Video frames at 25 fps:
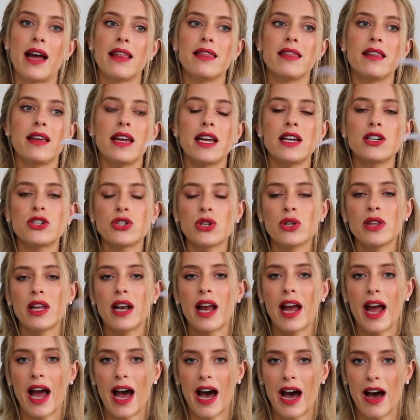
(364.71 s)
And the issue
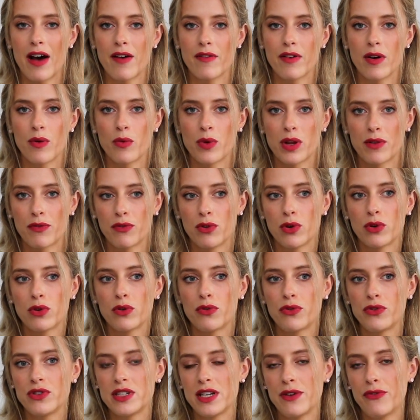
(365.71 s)
that I have with floral
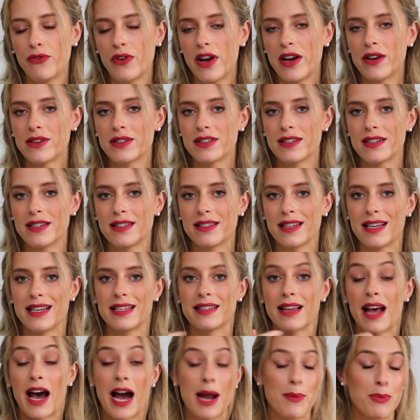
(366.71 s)
fruity fragrances
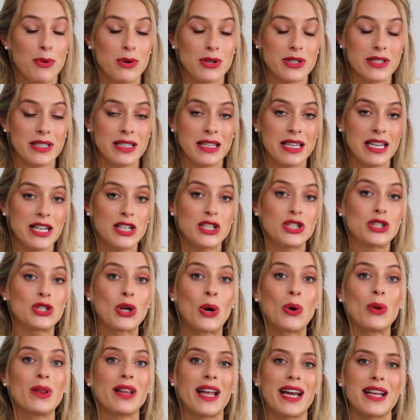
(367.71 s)
is I personally
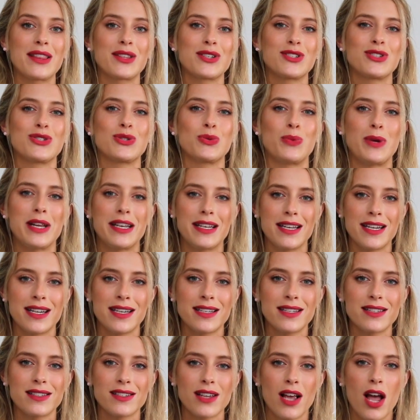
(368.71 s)
don't like the
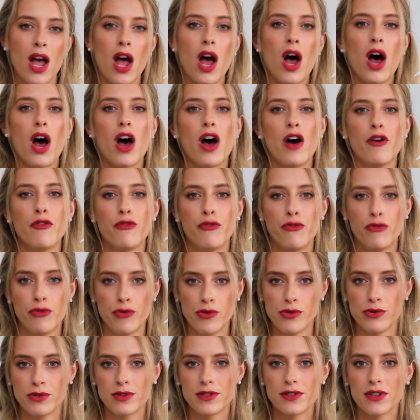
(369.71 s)
sweetness of
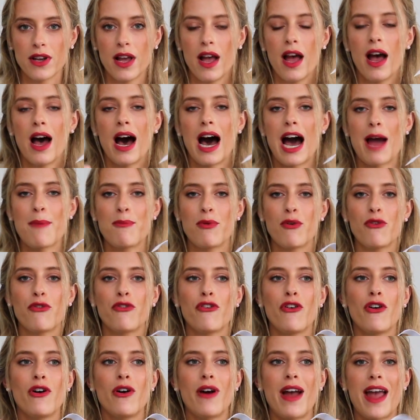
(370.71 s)
fruits. I
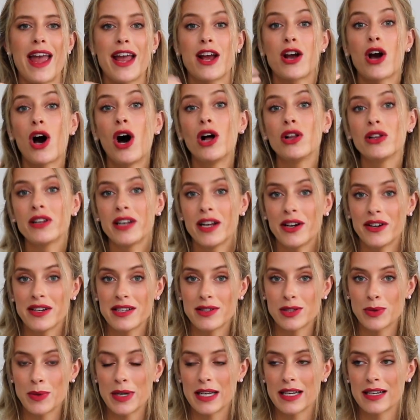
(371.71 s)
prefer a culinary
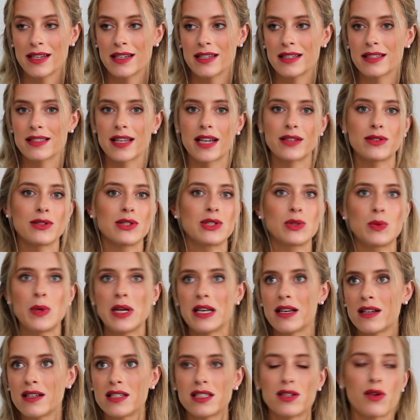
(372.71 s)
sweetness, like the
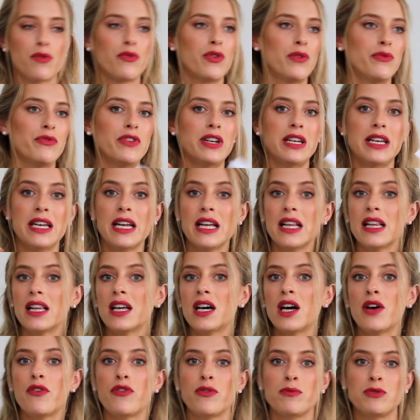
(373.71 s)
sweetness from
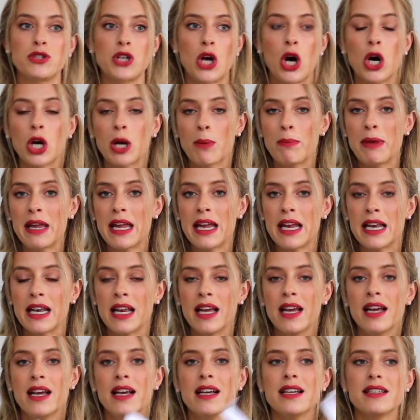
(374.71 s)
vanilla, from tonka
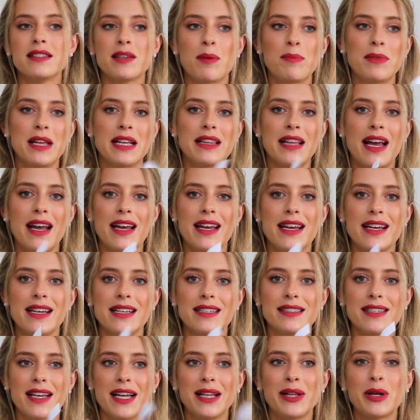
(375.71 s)
bean, something that
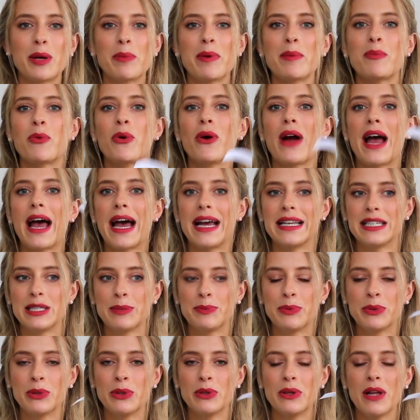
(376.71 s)
is a little bit more
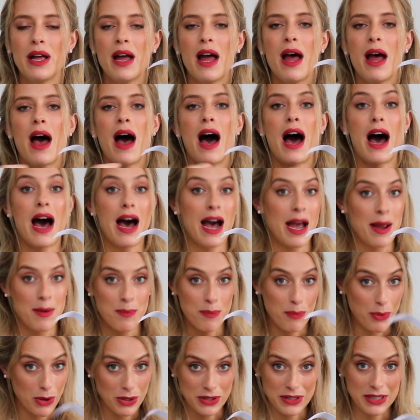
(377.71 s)
edible. I
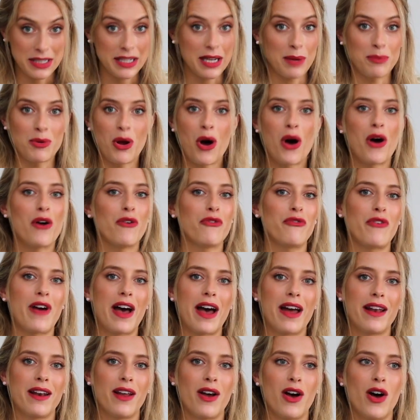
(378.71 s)
personally am not a
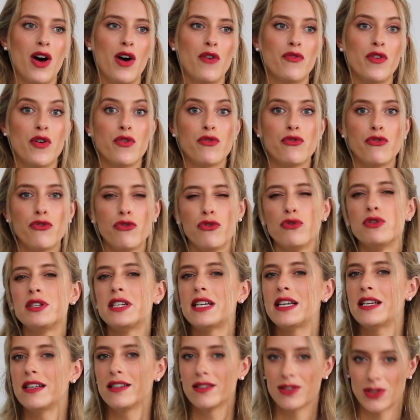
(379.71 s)
fan of
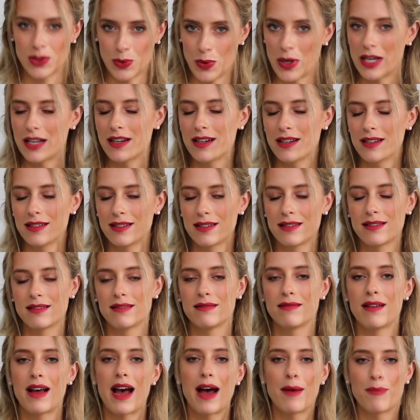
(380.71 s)
fruity
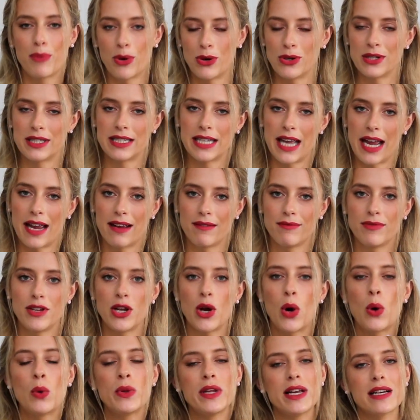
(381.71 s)
sweetness per se.
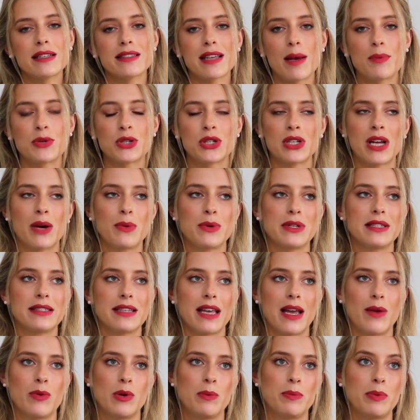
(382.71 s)
The only exception I would
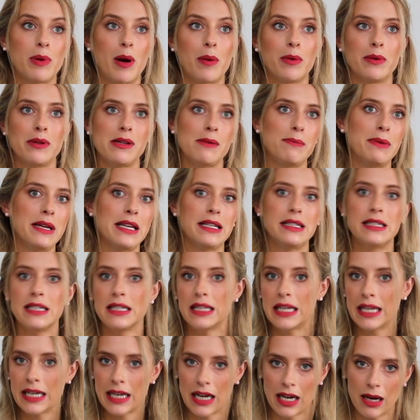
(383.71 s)
say would probably be
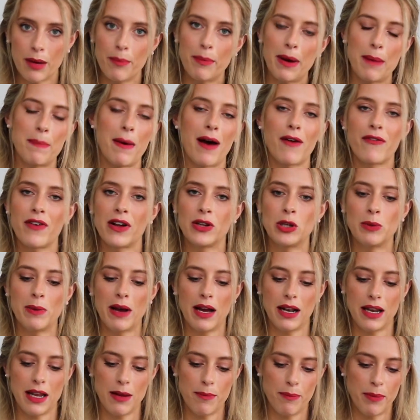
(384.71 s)
Delina by Parfum de
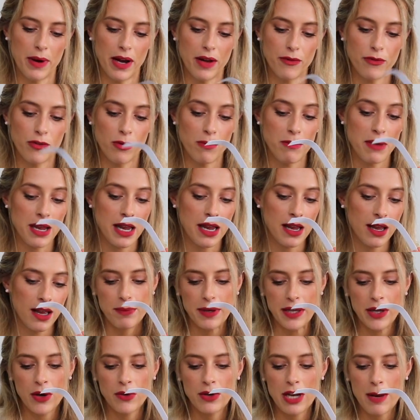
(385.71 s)
Marly, but for me,
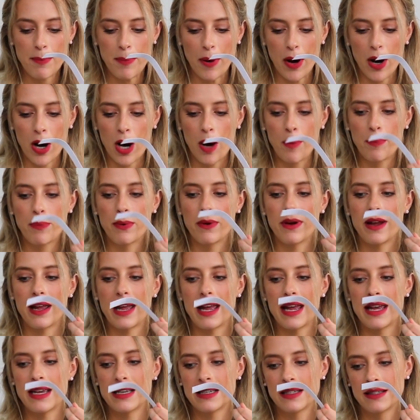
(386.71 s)
Peony
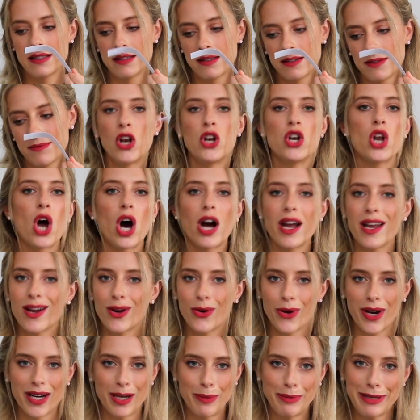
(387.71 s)
Pop is not
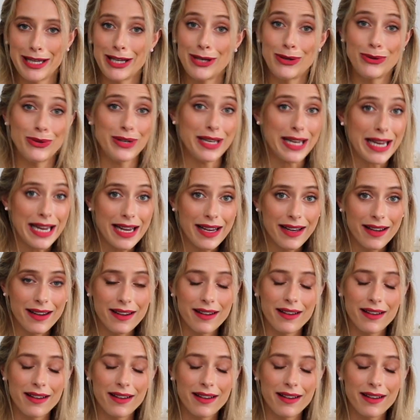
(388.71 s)
incredibly unique.